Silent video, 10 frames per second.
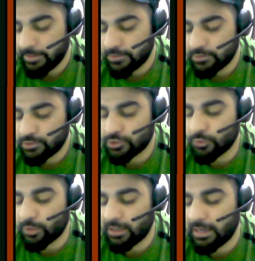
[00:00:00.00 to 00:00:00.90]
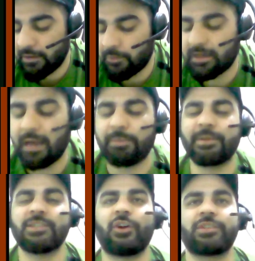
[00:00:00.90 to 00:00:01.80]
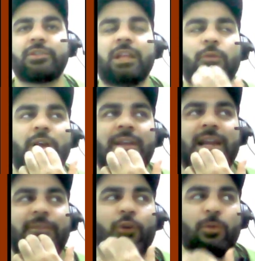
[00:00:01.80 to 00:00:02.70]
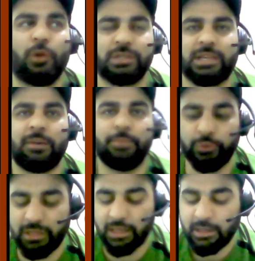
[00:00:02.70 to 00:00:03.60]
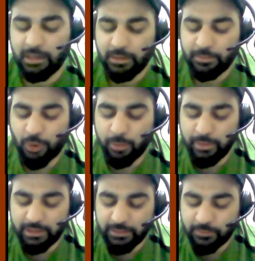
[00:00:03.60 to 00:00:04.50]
So what will happen, because of Gaussian, now we have direct formulas to compute the probability.